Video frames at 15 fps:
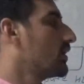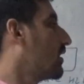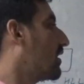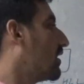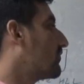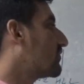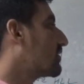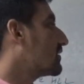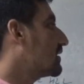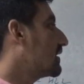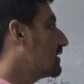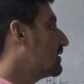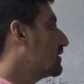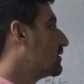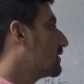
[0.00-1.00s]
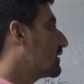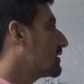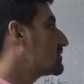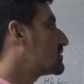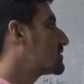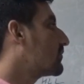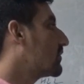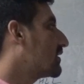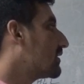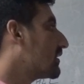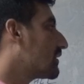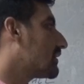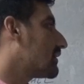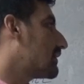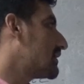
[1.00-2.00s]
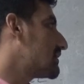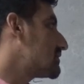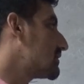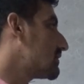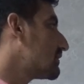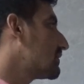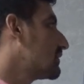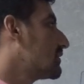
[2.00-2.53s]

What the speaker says: After that, a semantic analyzer